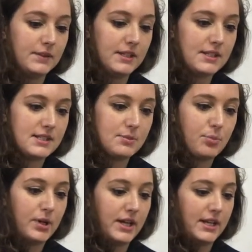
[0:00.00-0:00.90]
This
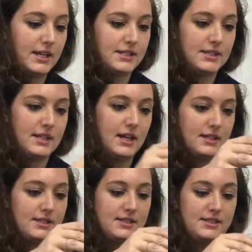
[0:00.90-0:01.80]
spray is an
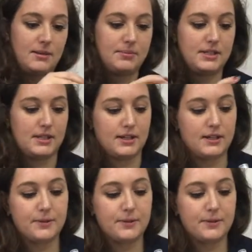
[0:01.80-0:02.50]
antiseptic